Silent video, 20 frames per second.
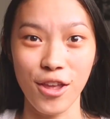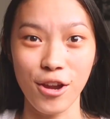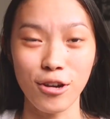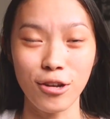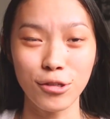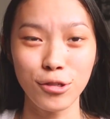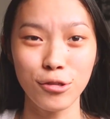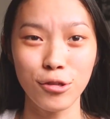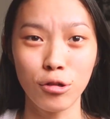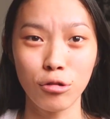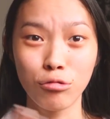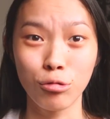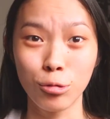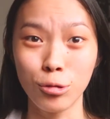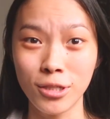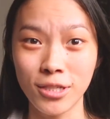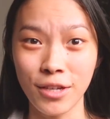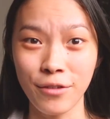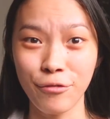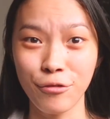They're also
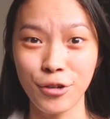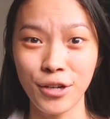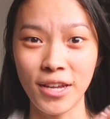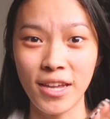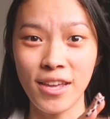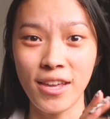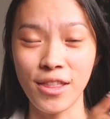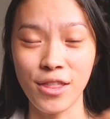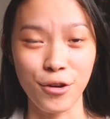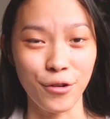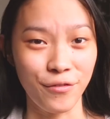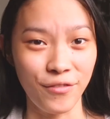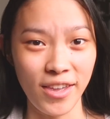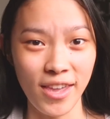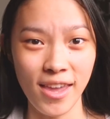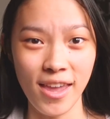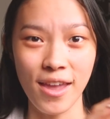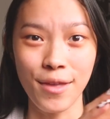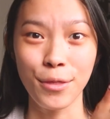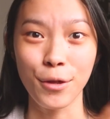cruelty-free, they're
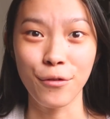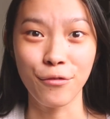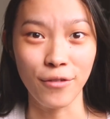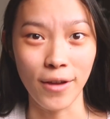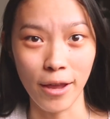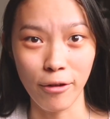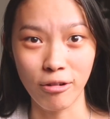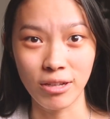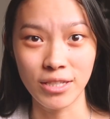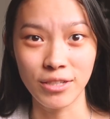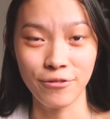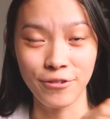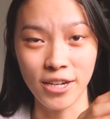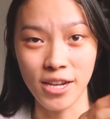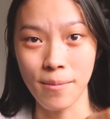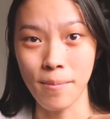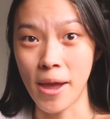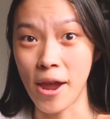vegan, they're fragrance-free,